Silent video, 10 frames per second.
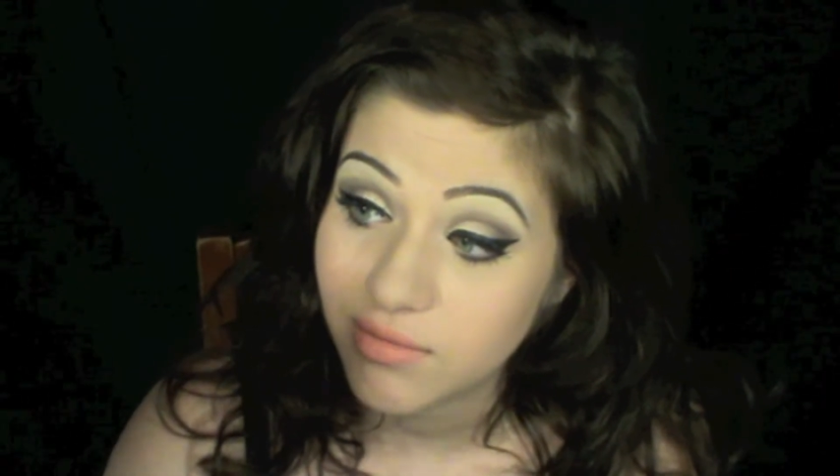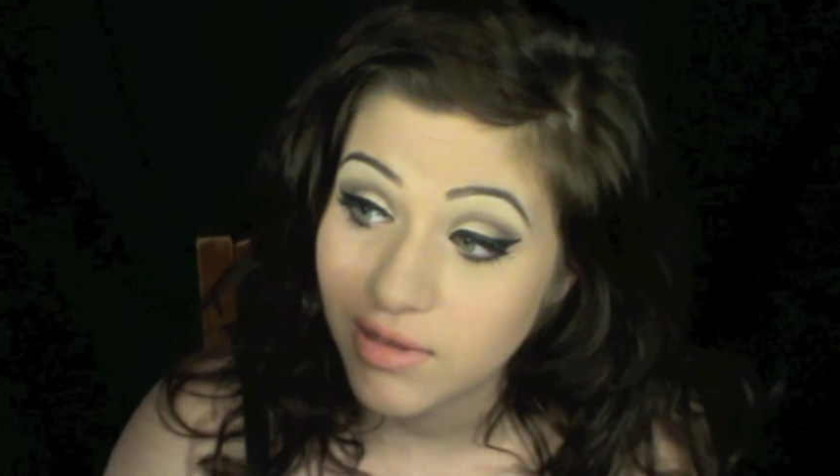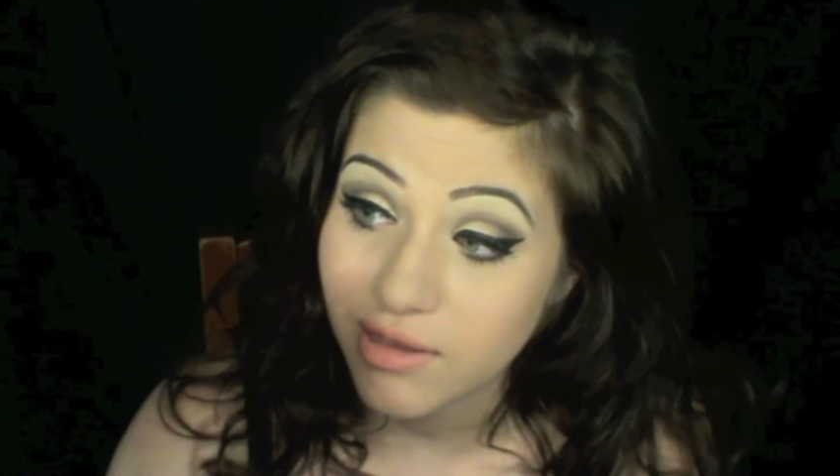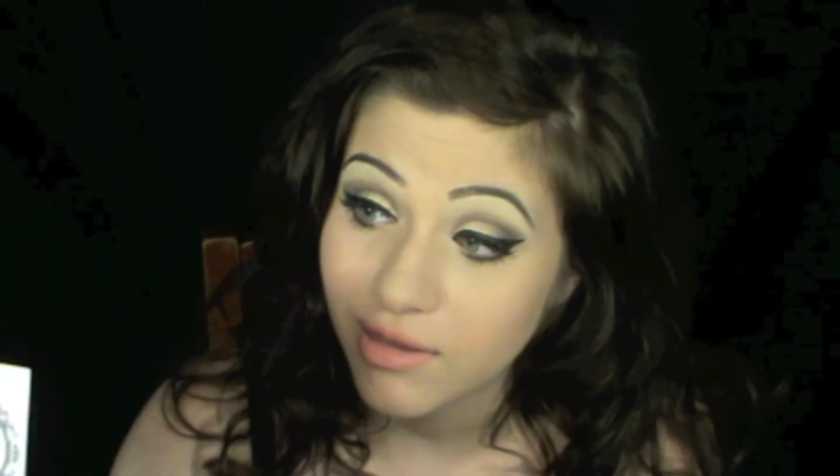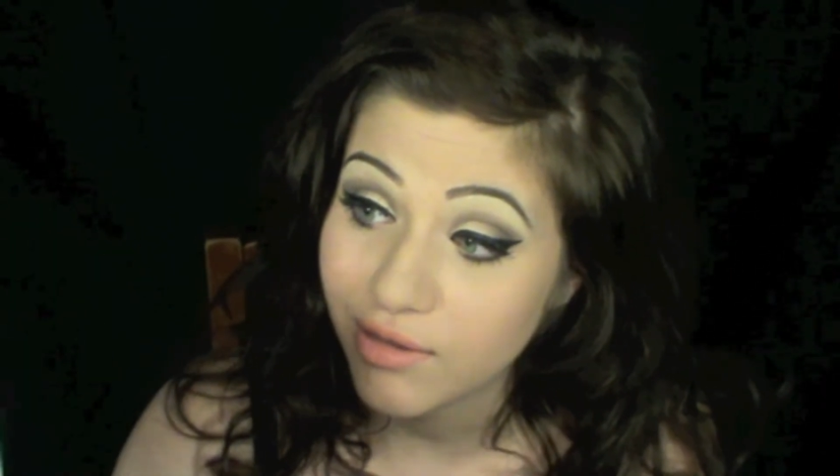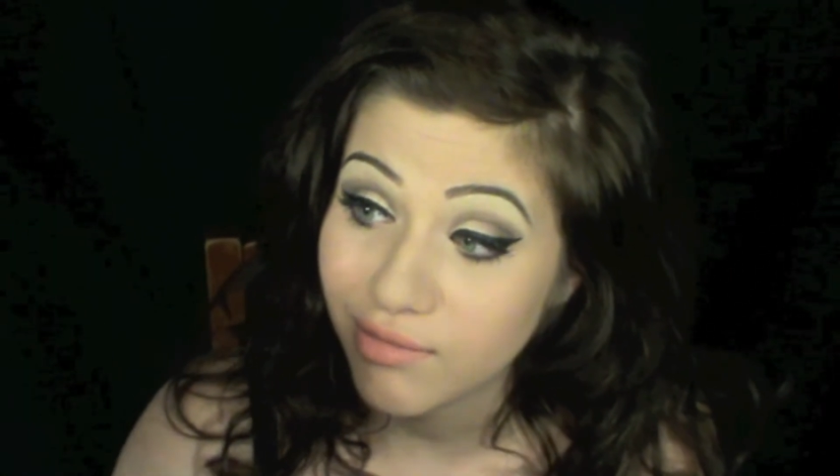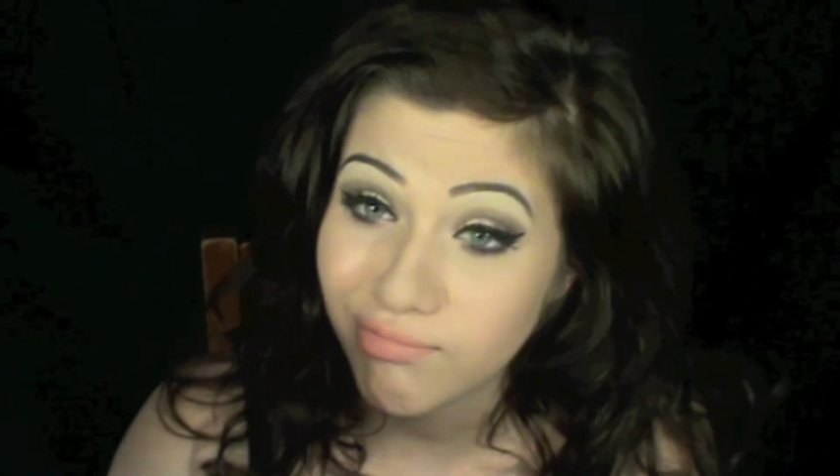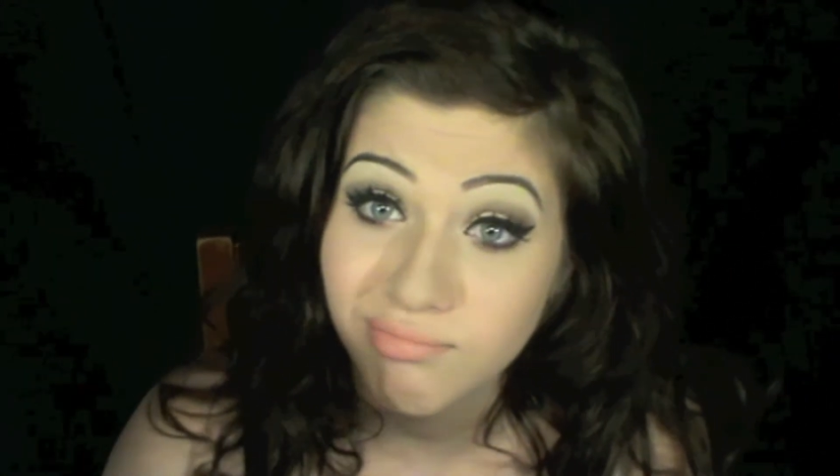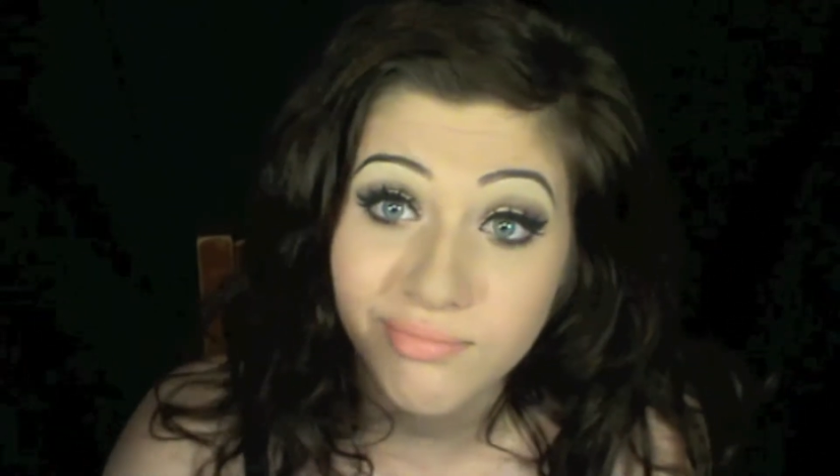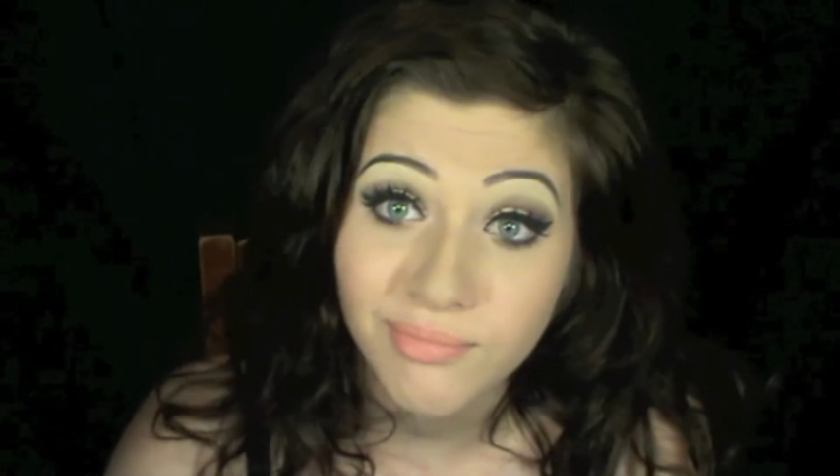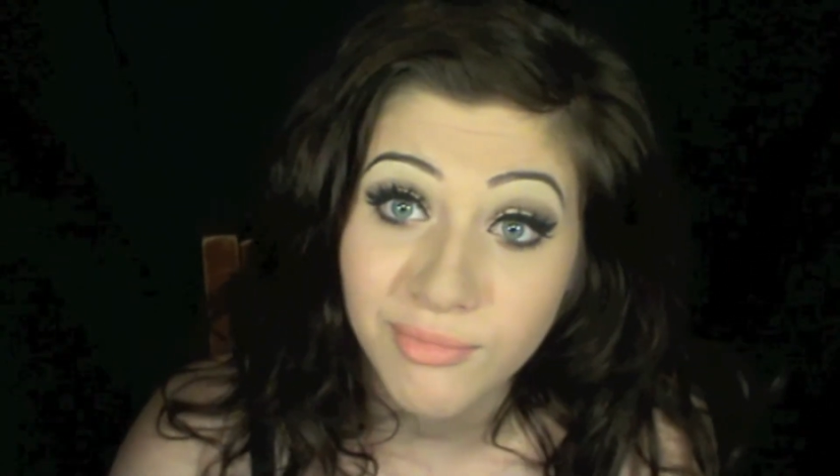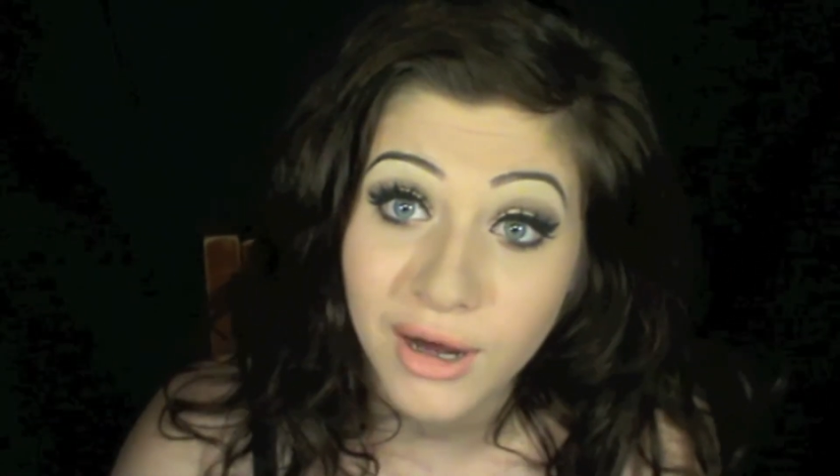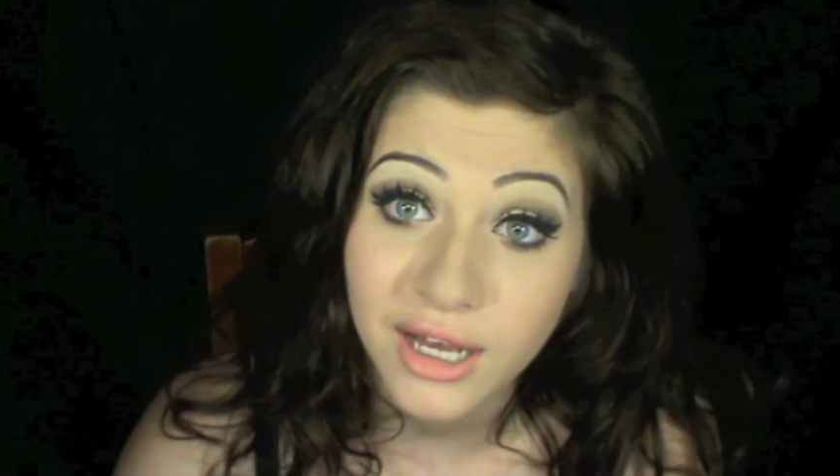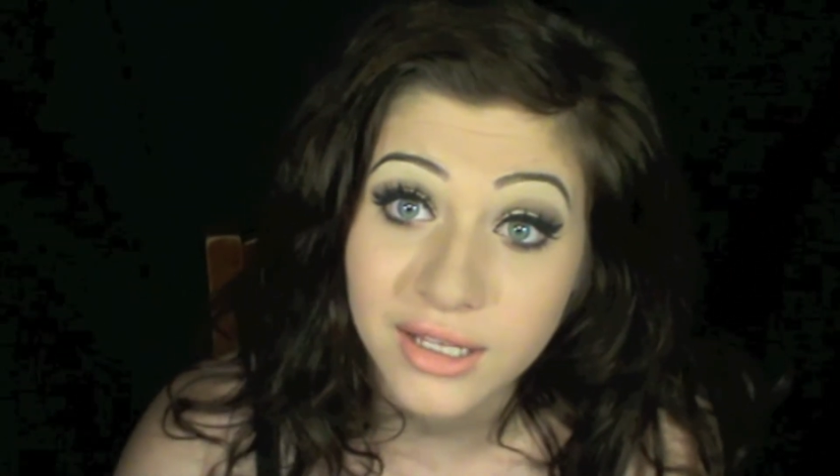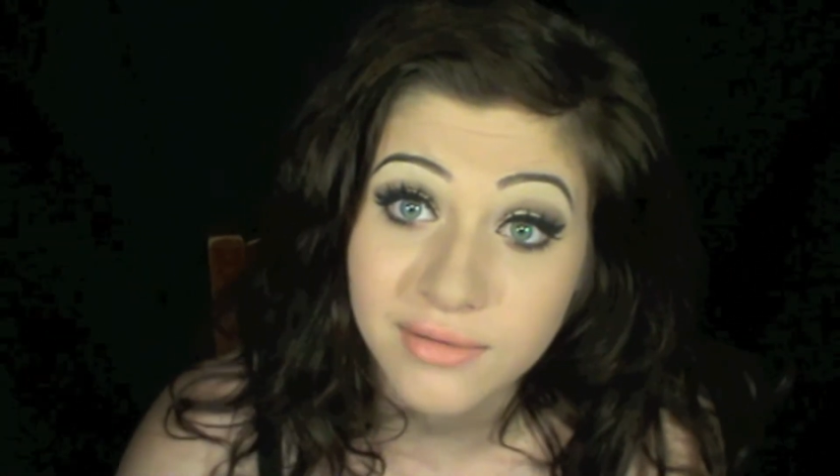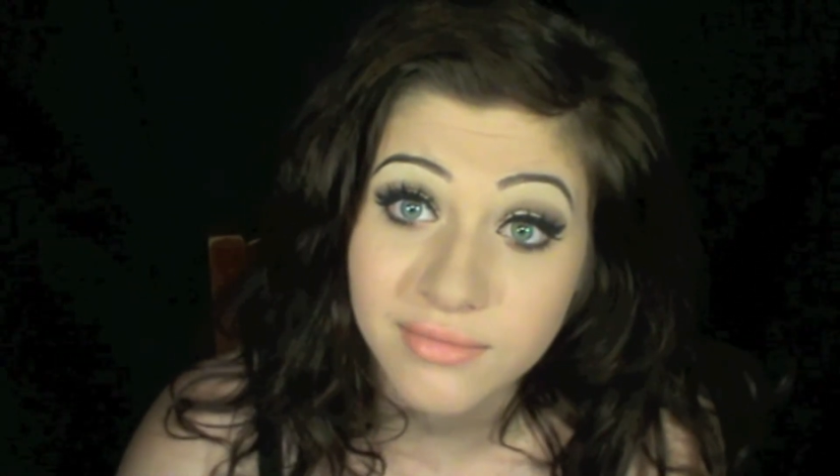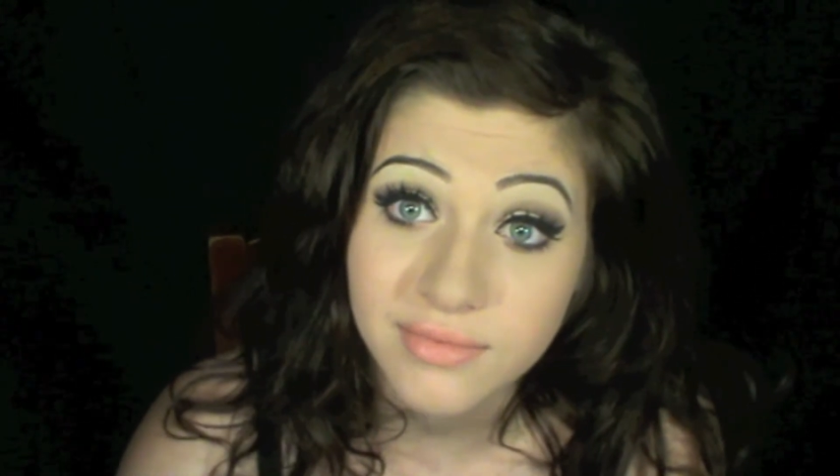this is my